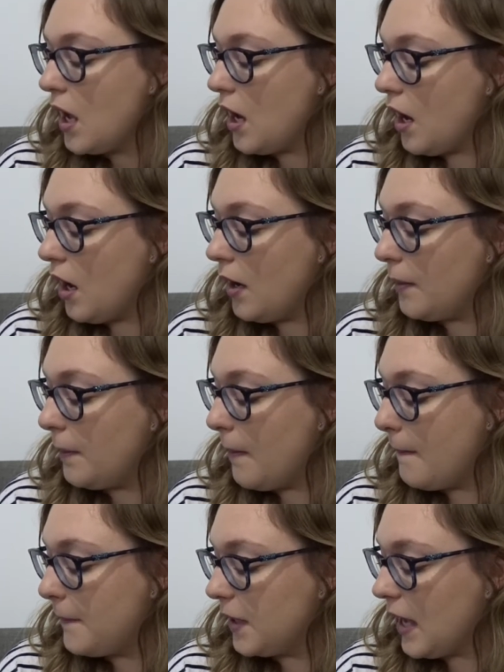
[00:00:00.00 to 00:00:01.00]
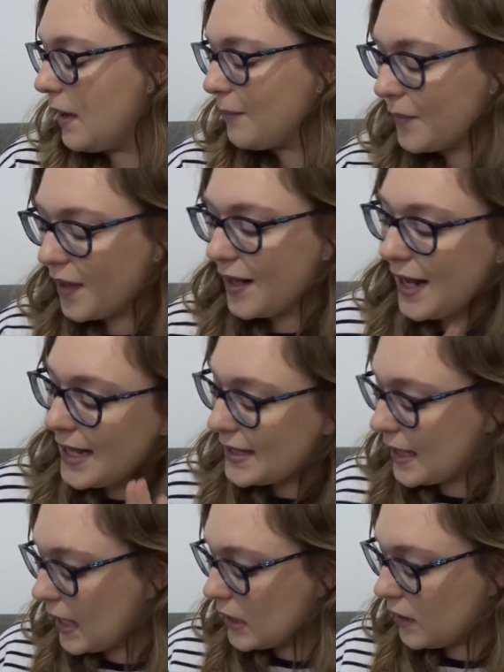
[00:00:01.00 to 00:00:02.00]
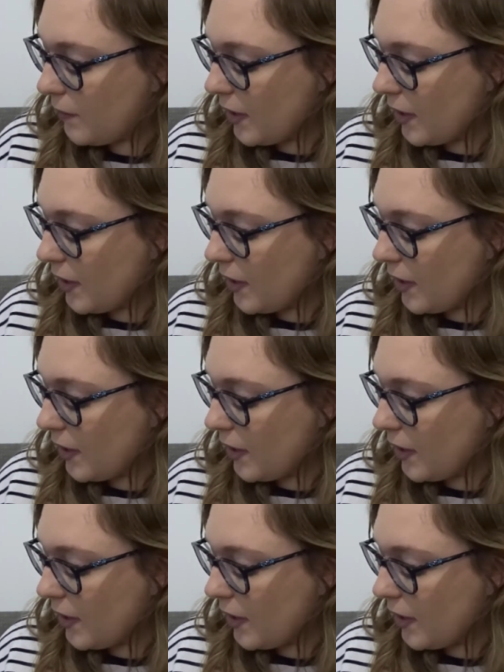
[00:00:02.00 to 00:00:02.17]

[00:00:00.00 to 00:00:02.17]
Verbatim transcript: But yeah, let's get into the